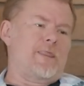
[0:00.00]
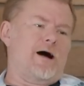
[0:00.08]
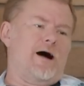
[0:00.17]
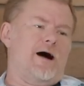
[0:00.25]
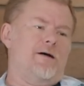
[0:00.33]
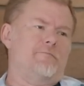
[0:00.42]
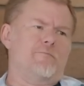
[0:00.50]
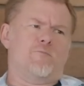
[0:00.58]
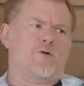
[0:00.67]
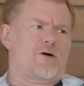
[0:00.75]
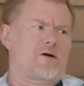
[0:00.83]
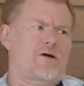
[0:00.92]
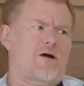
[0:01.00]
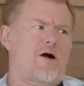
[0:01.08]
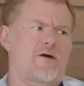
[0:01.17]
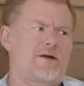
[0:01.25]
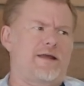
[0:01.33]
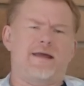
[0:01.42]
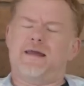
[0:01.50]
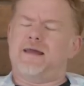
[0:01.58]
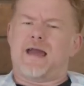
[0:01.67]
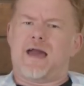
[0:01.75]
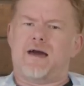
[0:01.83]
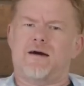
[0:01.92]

We're already